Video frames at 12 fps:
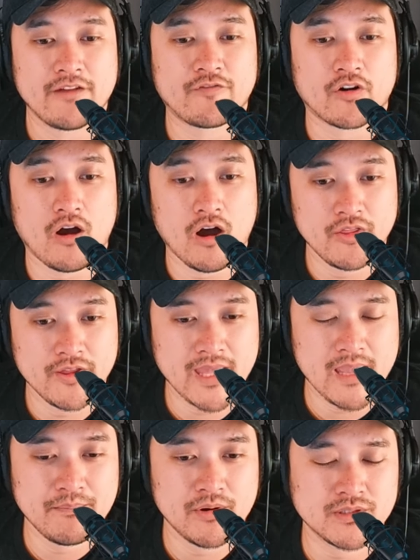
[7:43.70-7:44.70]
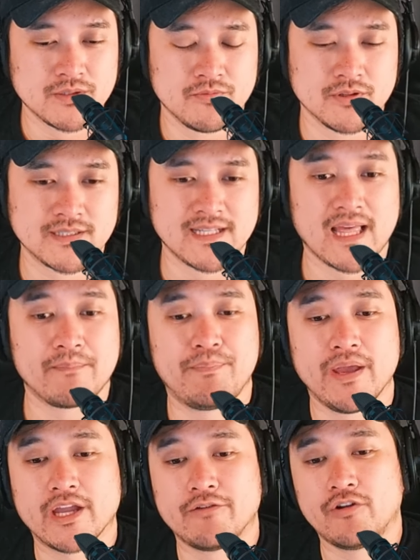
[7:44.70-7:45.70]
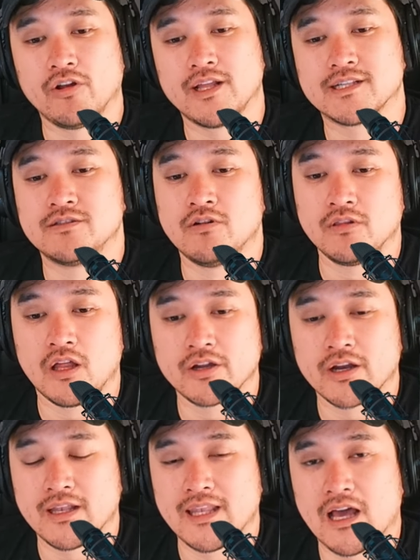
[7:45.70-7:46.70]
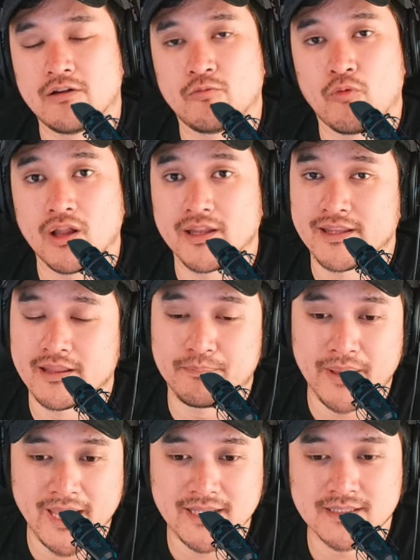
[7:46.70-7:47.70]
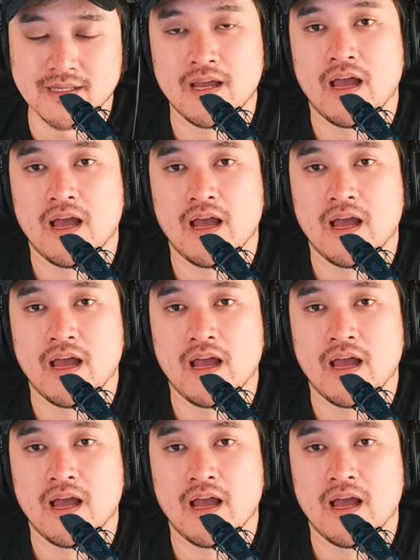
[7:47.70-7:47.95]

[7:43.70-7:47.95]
And for all the game modes, we'll see that pick and roll is no longer allowed while in the paint.